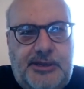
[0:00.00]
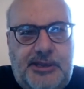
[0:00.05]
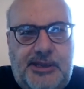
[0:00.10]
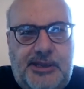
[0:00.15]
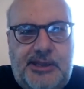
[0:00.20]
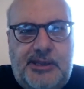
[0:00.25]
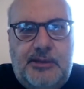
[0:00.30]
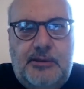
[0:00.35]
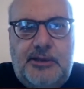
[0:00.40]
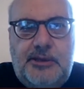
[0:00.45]

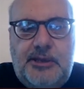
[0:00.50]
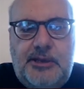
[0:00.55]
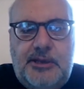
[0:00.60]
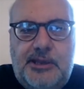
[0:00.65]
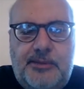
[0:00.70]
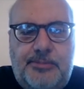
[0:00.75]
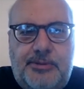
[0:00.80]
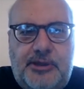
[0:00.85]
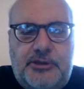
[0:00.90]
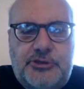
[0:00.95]
It is
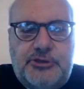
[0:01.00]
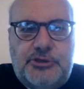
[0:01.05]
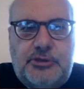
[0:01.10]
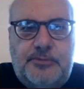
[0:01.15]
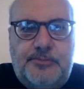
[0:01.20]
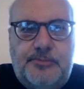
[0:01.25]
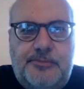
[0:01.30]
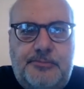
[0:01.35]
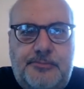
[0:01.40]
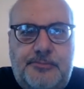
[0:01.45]
a pleasure.
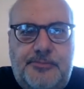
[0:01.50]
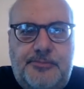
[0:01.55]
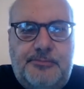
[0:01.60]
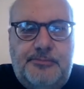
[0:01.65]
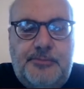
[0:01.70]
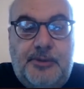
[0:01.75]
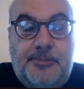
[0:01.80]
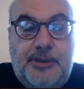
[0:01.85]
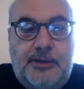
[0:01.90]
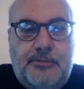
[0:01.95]

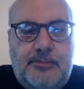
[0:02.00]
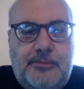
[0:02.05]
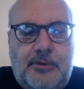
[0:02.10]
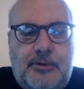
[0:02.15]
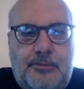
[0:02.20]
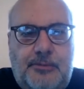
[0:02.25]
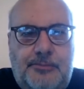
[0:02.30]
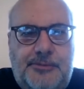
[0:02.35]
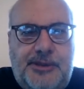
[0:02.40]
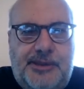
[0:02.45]
I mean,
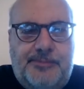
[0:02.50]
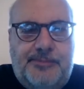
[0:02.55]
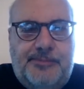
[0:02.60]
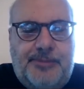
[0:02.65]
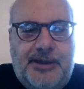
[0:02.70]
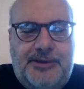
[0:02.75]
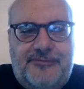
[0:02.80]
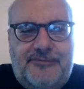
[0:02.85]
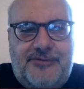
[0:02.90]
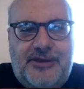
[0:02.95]

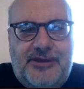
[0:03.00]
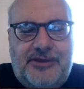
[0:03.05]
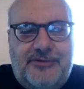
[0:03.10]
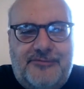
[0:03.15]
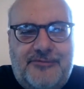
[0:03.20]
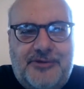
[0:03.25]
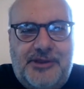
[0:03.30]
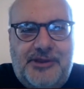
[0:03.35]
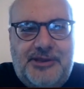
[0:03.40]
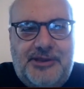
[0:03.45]
despite the fact,
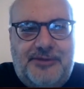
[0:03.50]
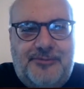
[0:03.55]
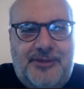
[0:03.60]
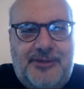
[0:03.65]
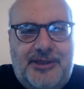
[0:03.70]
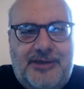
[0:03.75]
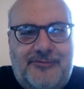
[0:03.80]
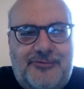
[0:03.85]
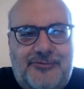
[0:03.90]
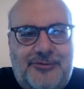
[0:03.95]
of course, that
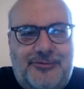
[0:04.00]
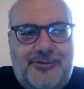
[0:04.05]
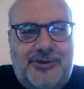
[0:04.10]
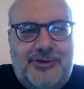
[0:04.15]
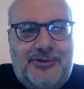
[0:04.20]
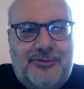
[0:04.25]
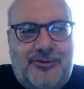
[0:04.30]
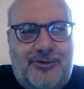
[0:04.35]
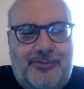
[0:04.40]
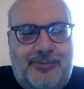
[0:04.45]
we have to do
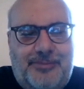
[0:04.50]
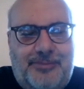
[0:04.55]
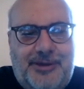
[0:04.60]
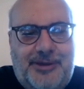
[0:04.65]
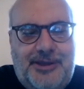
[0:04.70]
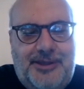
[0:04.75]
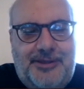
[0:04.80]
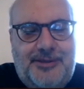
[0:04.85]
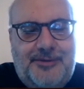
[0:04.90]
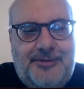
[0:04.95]
it all
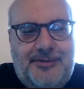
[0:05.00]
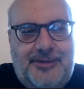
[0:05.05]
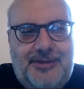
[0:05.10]
by